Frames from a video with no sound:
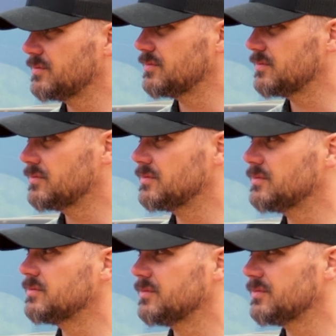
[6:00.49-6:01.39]

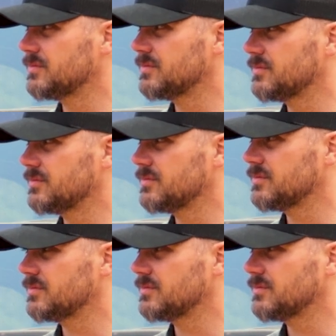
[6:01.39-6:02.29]

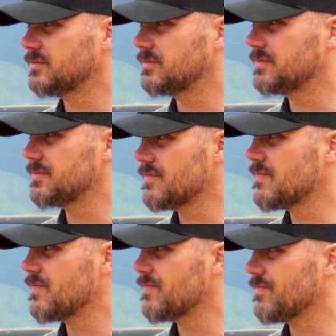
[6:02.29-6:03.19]

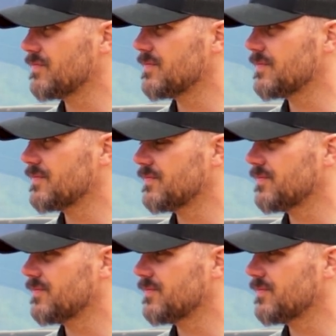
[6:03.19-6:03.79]
This person isn't speaking.